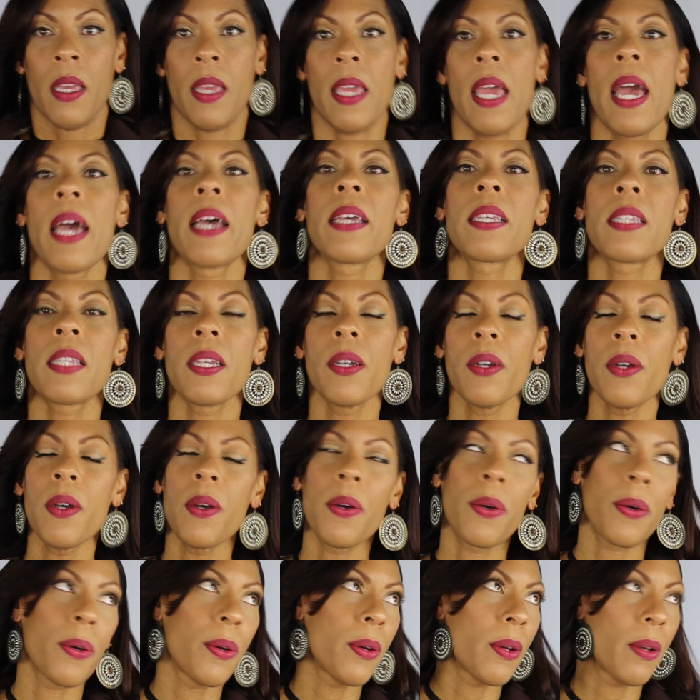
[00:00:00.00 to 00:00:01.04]
Yes,
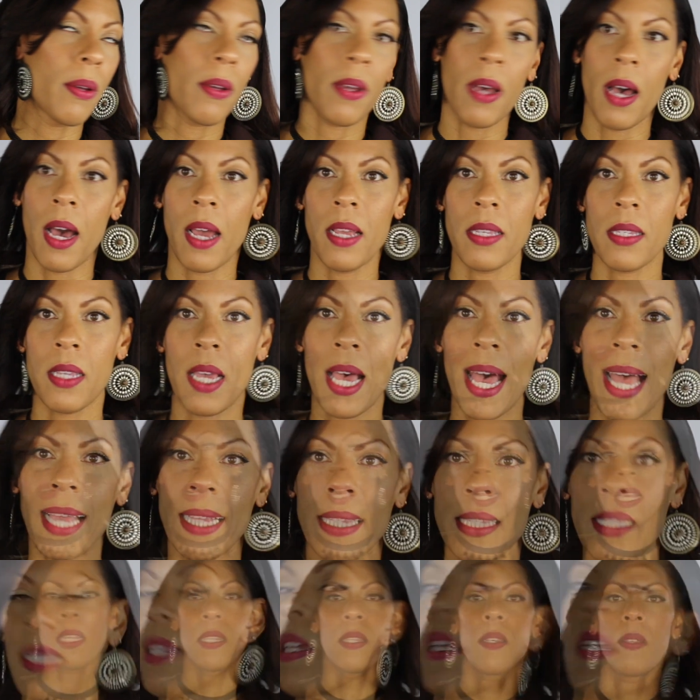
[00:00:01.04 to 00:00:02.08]
whew. Guys, all
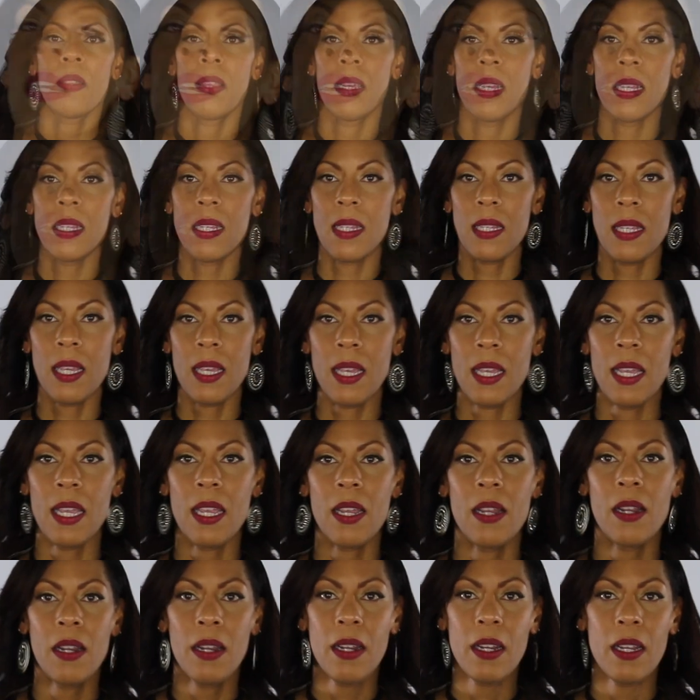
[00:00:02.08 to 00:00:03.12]
right. So this
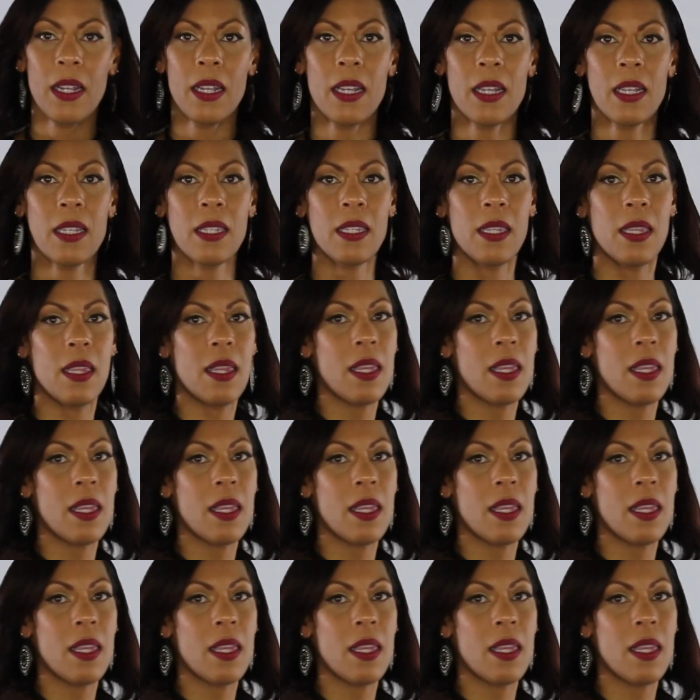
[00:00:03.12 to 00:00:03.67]
here is